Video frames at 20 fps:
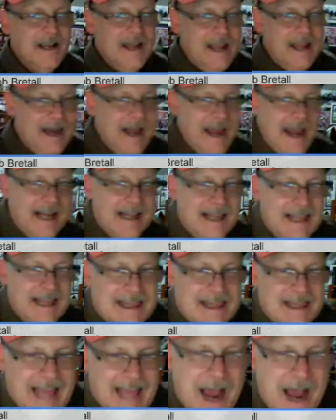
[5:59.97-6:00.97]
And I had
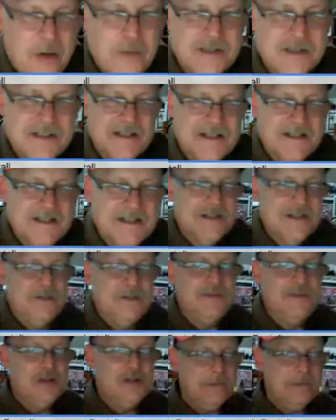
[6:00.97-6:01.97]
thousands
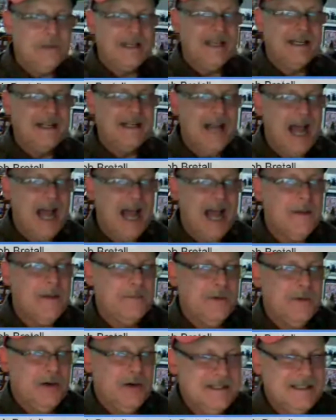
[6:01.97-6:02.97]
of duplicate comic
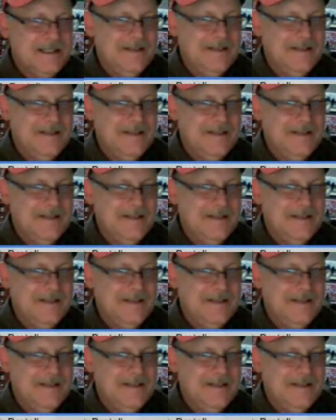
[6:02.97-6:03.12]
books.